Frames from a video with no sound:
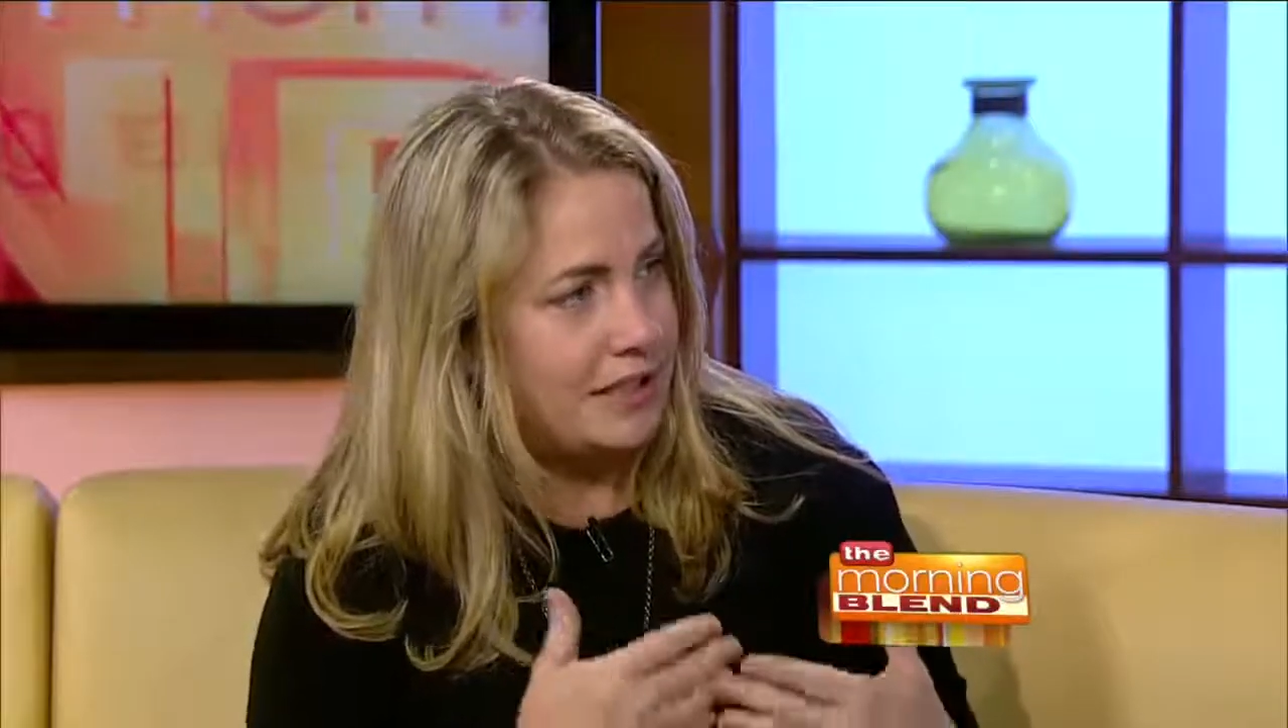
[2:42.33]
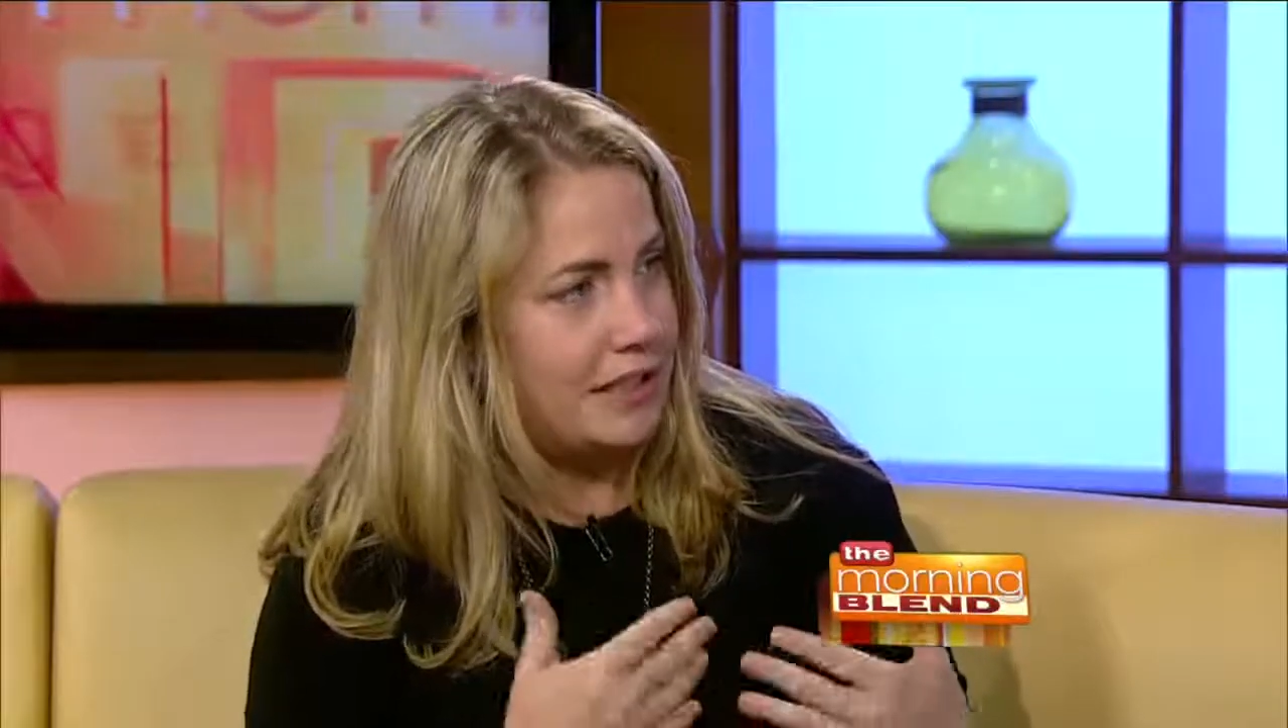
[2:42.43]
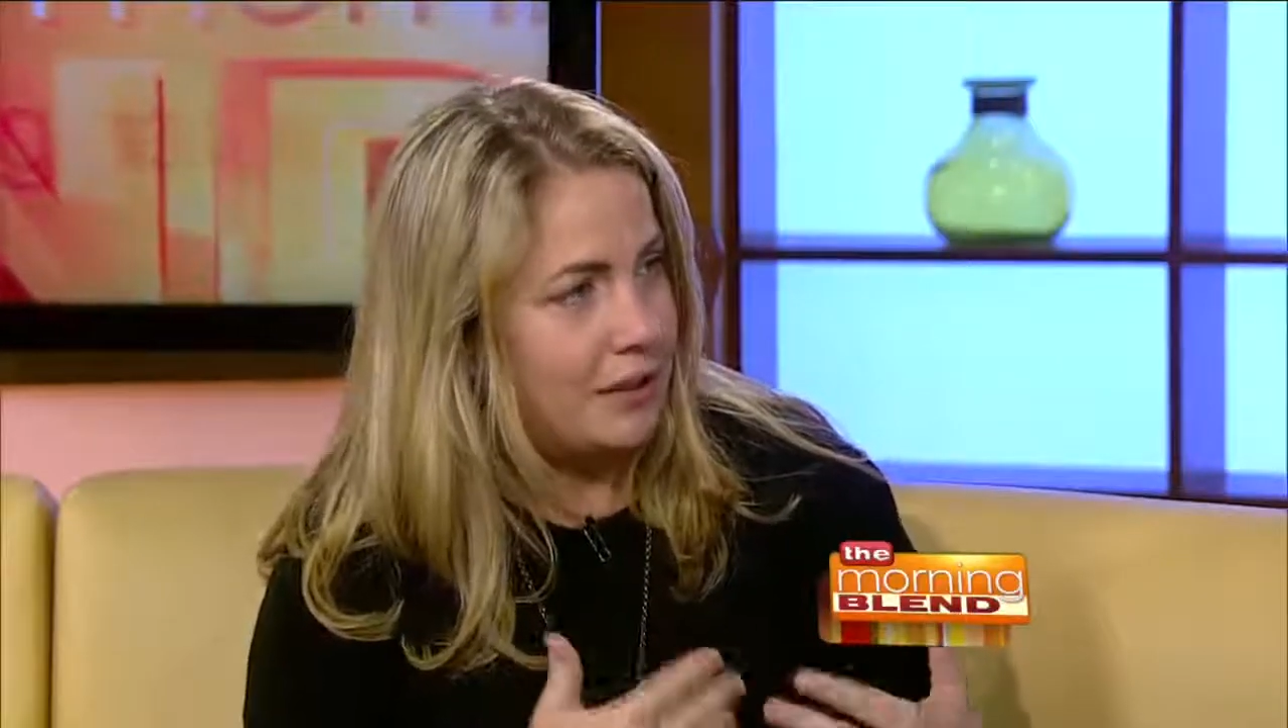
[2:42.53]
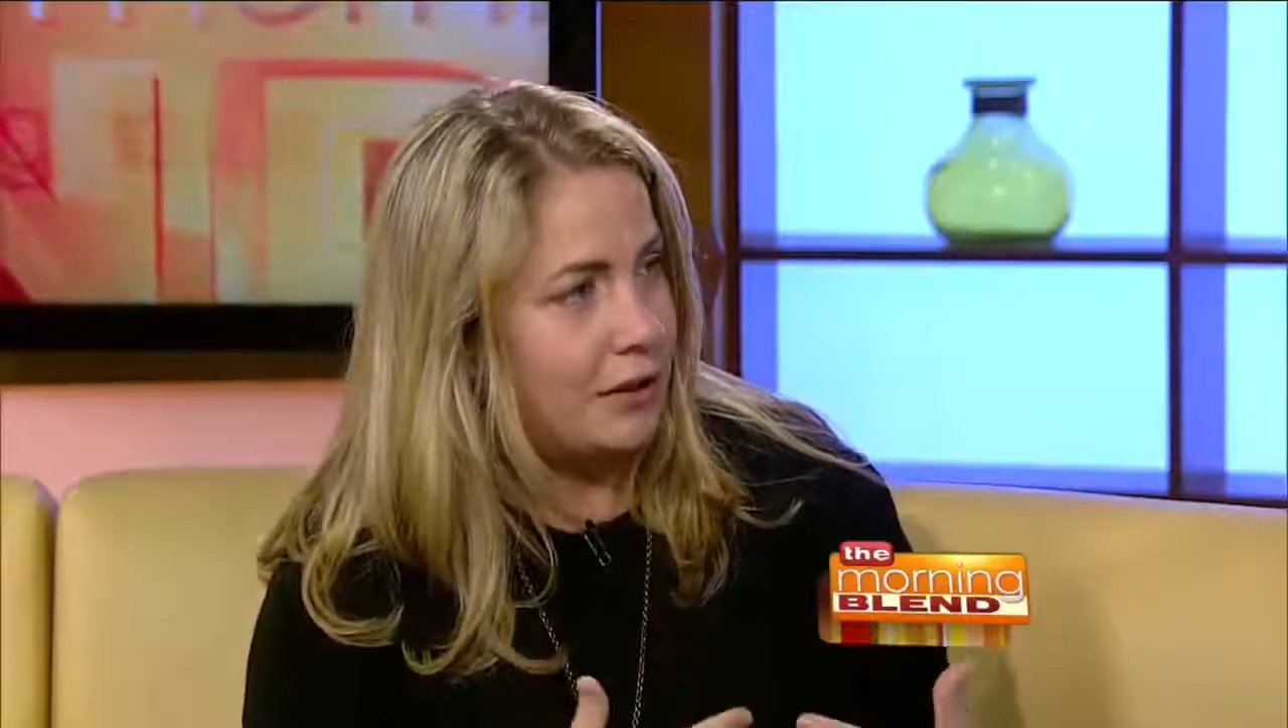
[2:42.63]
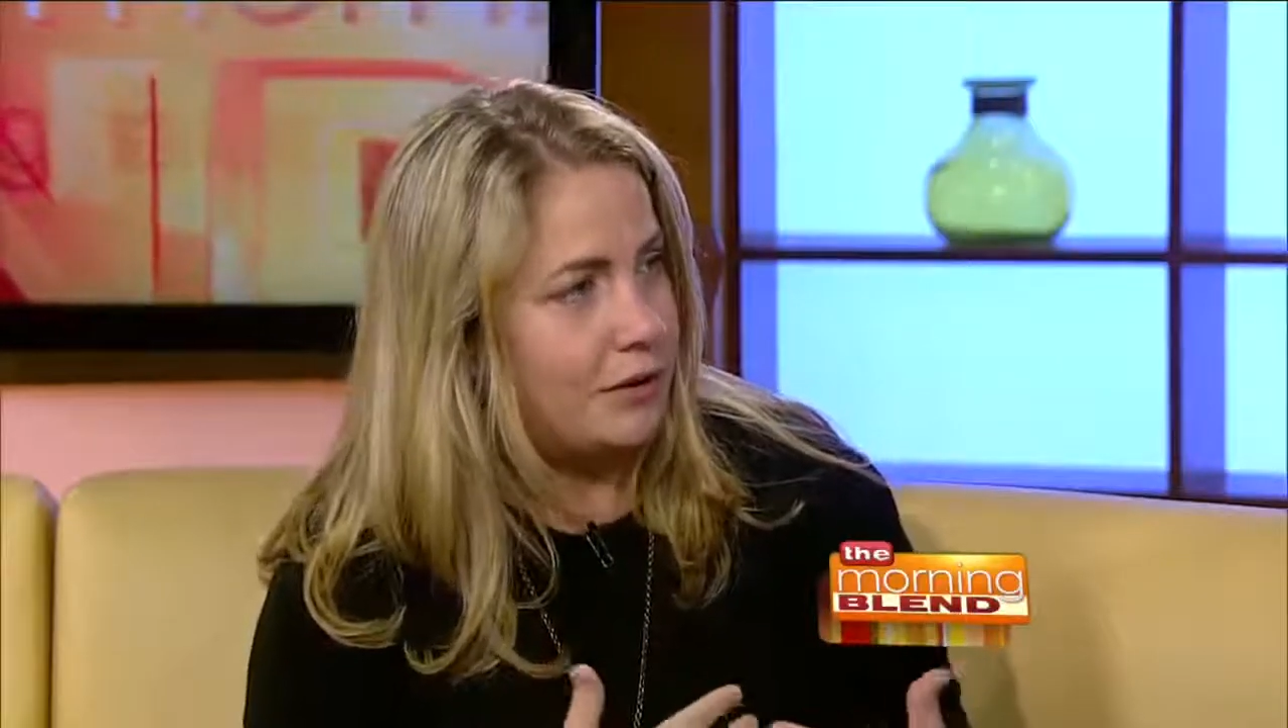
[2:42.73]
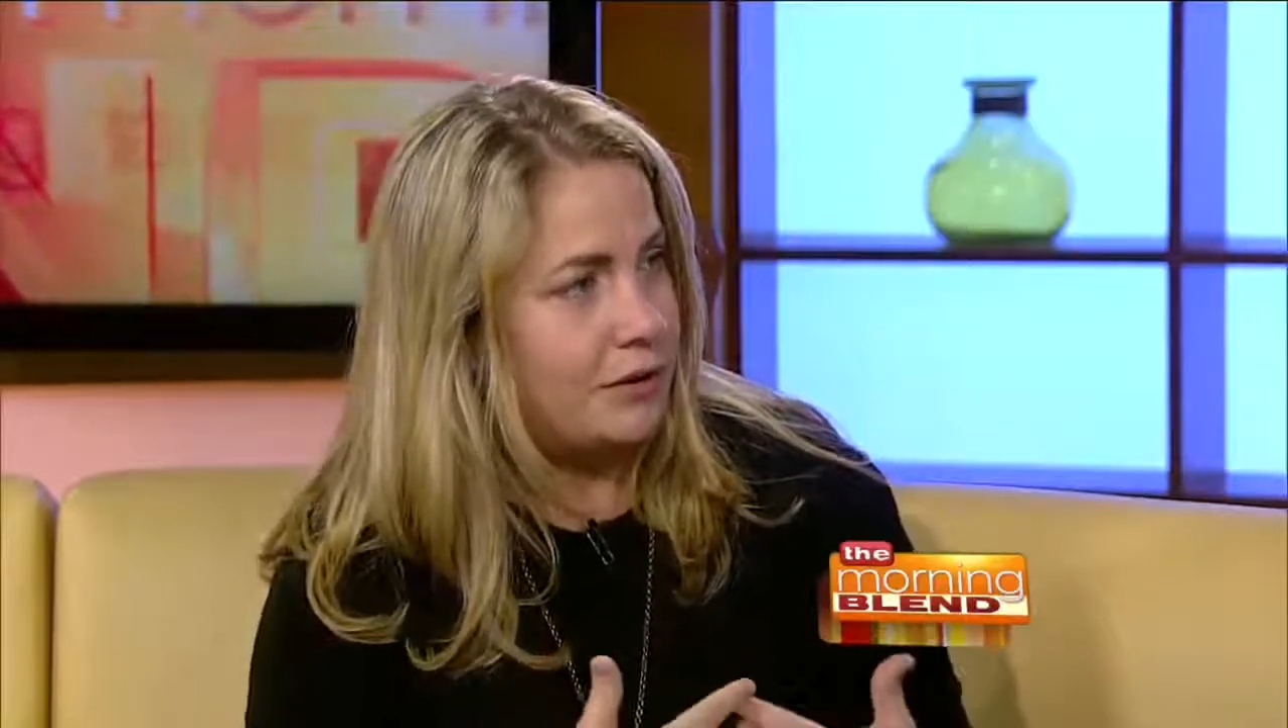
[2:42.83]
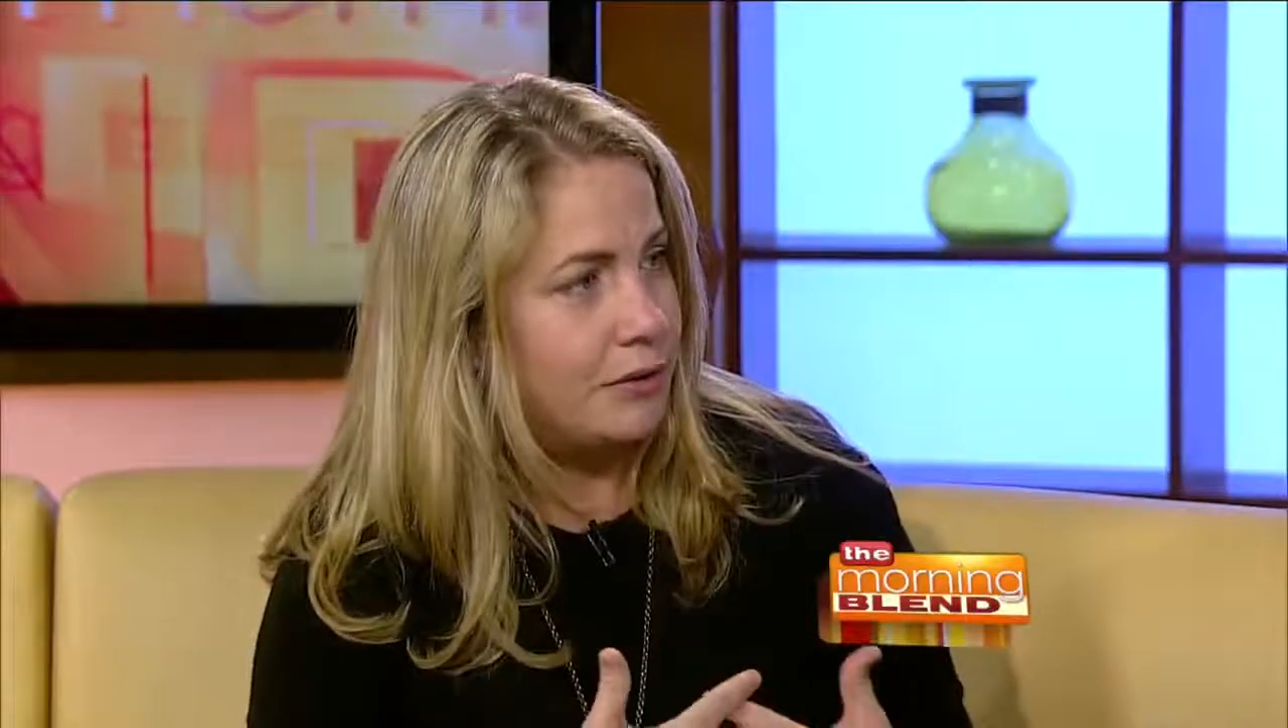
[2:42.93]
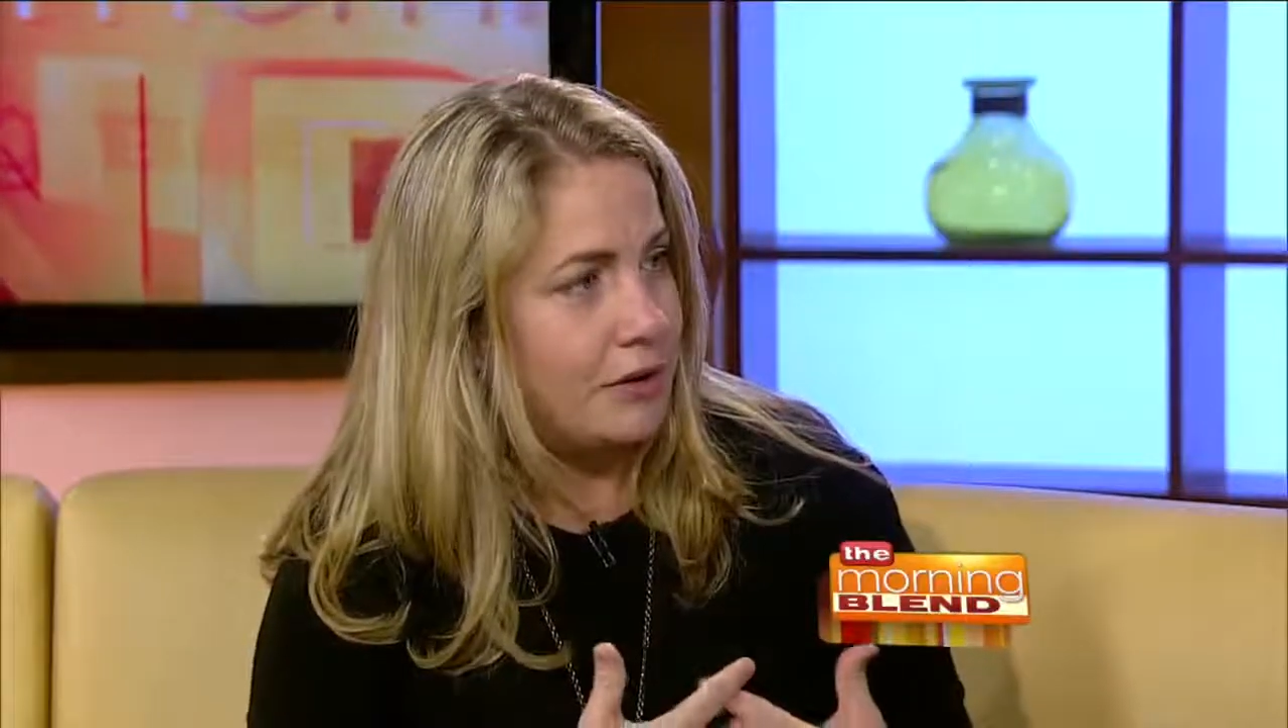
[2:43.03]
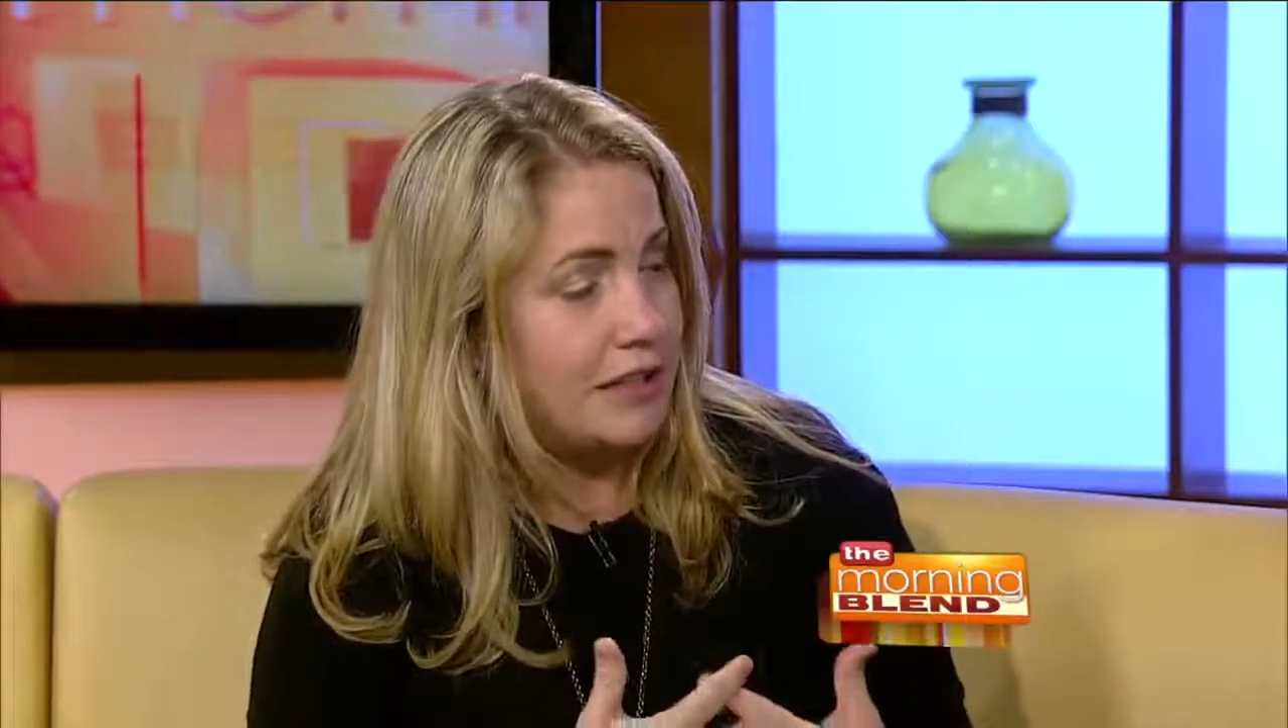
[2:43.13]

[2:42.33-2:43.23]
can go to